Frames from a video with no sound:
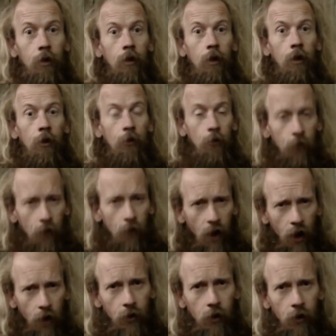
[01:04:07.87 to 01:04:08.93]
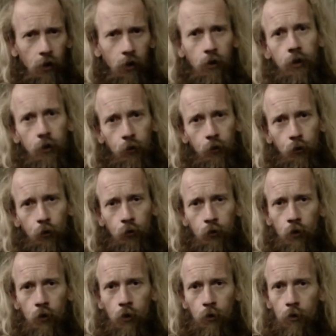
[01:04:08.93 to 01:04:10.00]
And the Father is
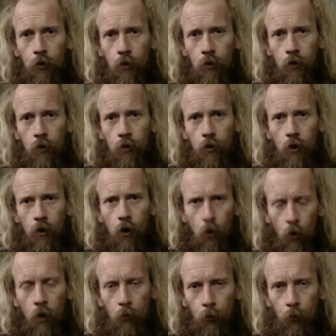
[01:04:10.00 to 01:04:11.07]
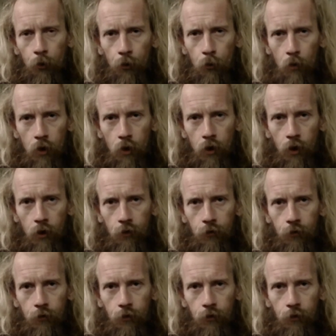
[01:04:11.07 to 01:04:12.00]
also at one with the one love.